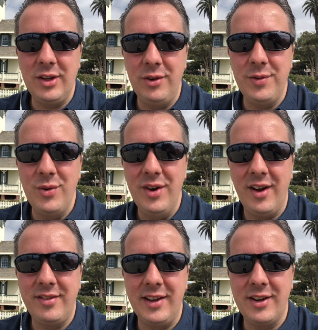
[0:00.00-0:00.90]
useful.
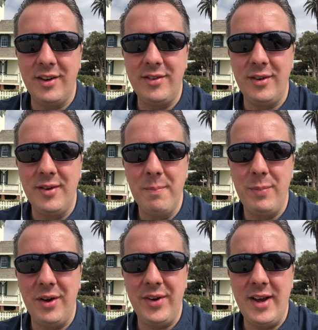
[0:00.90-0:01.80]
I'll see you guys soon.
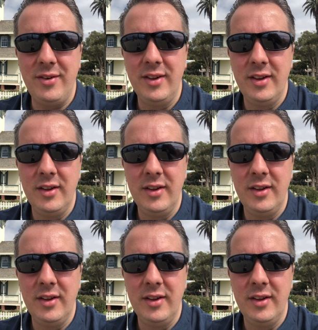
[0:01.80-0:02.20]
Bye for now.